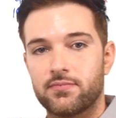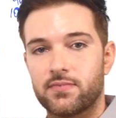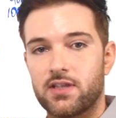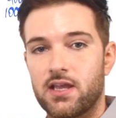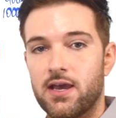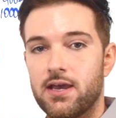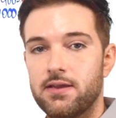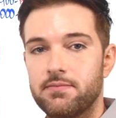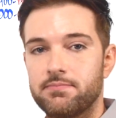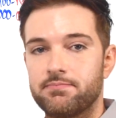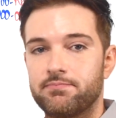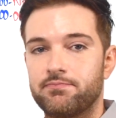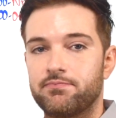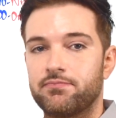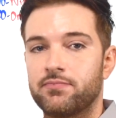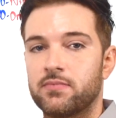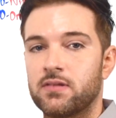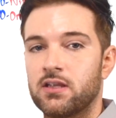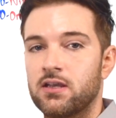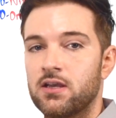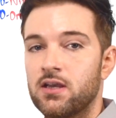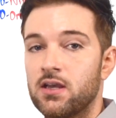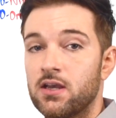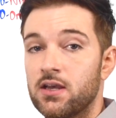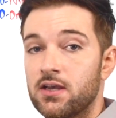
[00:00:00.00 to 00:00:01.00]
Okay?
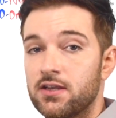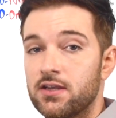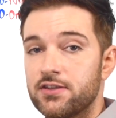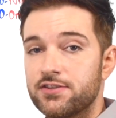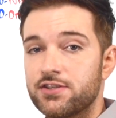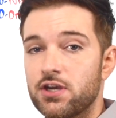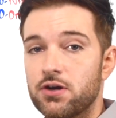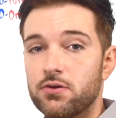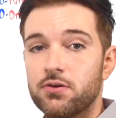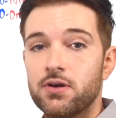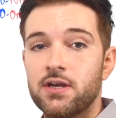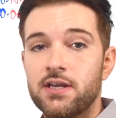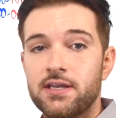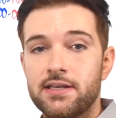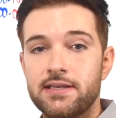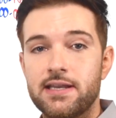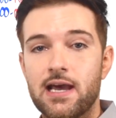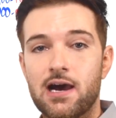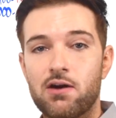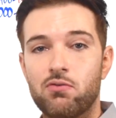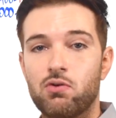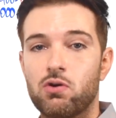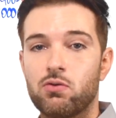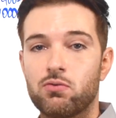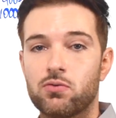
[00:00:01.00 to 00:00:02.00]
So
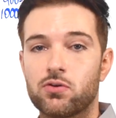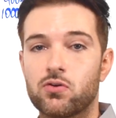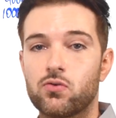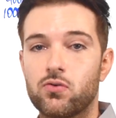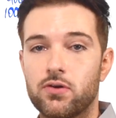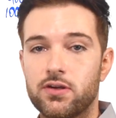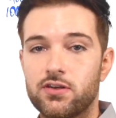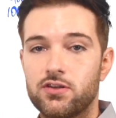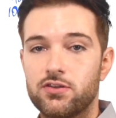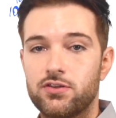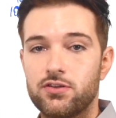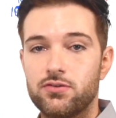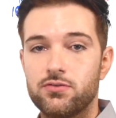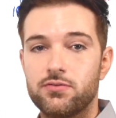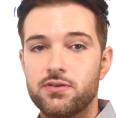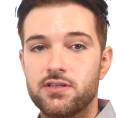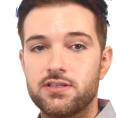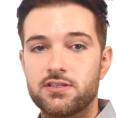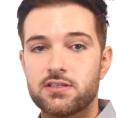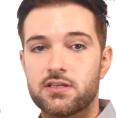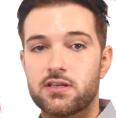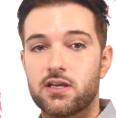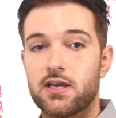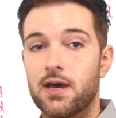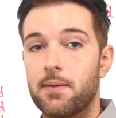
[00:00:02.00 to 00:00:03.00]
now what we're going to do
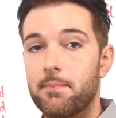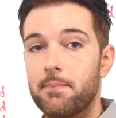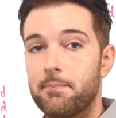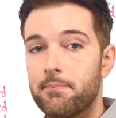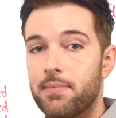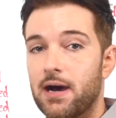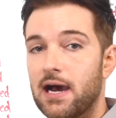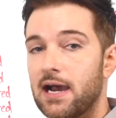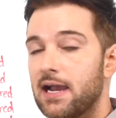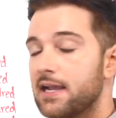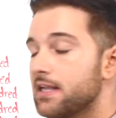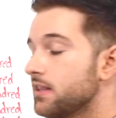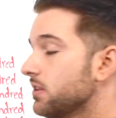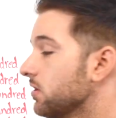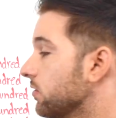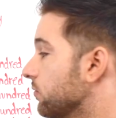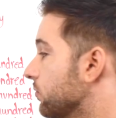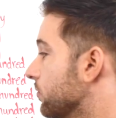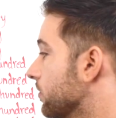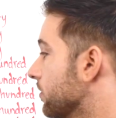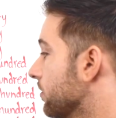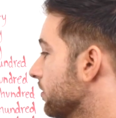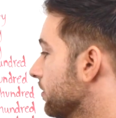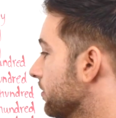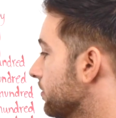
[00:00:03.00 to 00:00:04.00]
is combine the
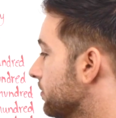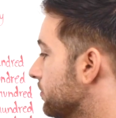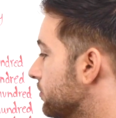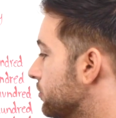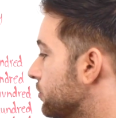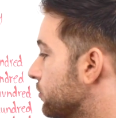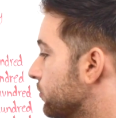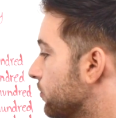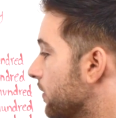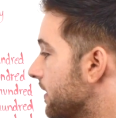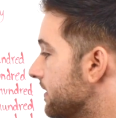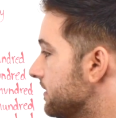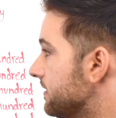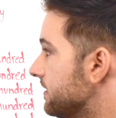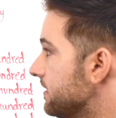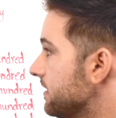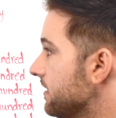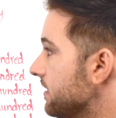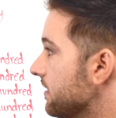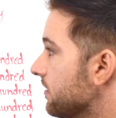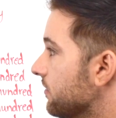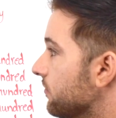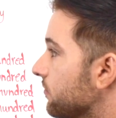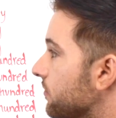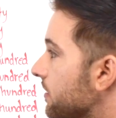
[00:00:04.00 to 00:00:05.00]
word
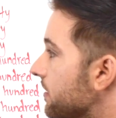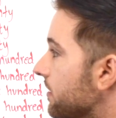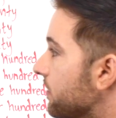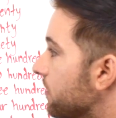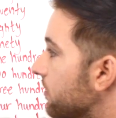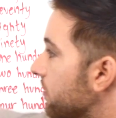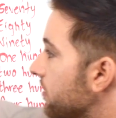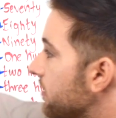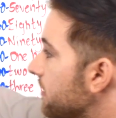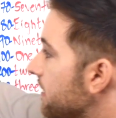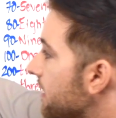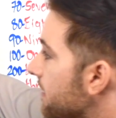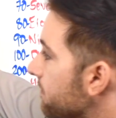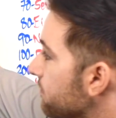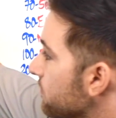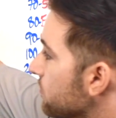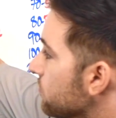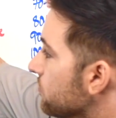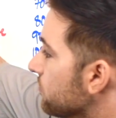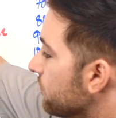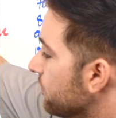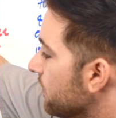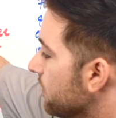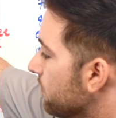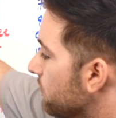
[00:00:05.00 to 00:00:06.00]
20 with the
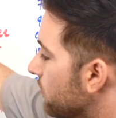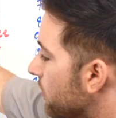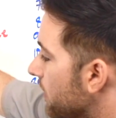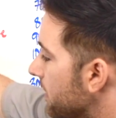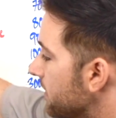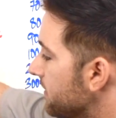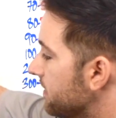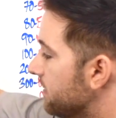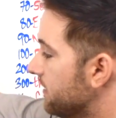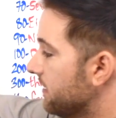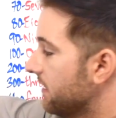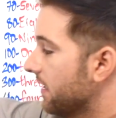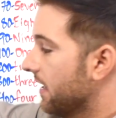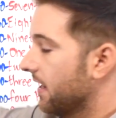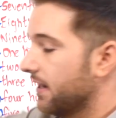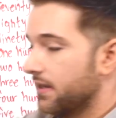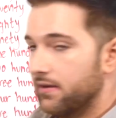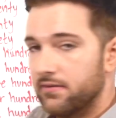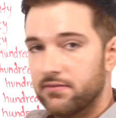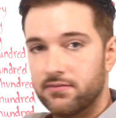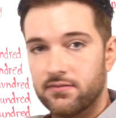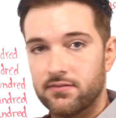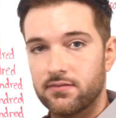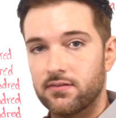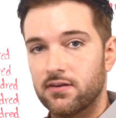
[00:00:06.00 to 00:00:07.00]
numbers from 1 to 9.
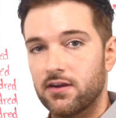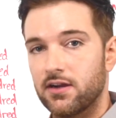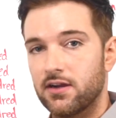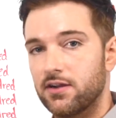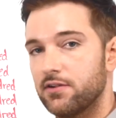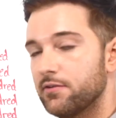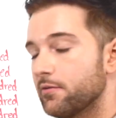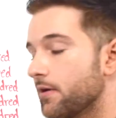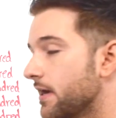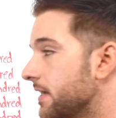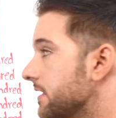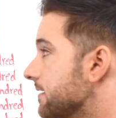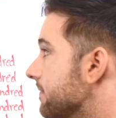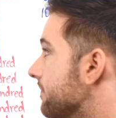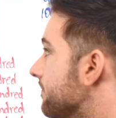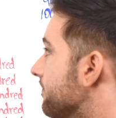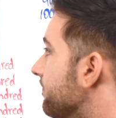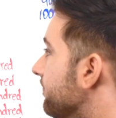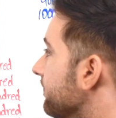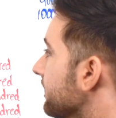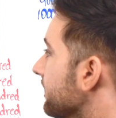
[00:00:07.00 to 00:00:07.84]
Are you ready?